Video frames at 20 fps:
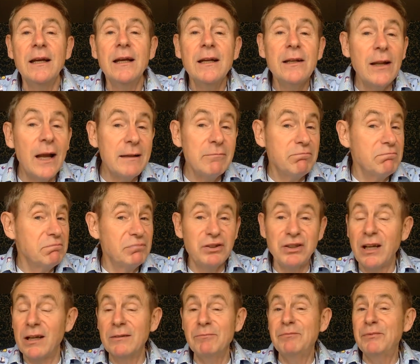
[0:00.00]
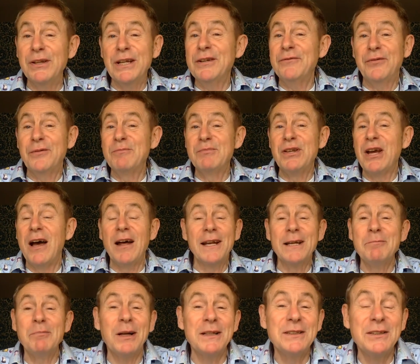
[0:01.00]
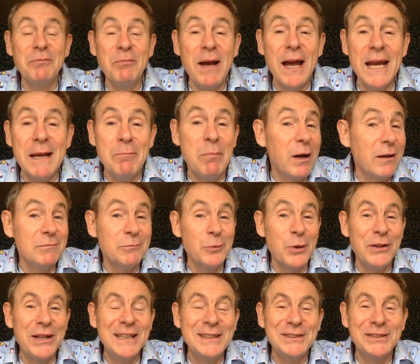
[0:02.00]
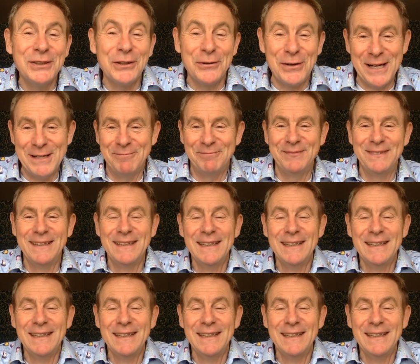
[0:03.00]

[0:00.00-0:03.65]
like something from Darling Buds of May, but with Instagram.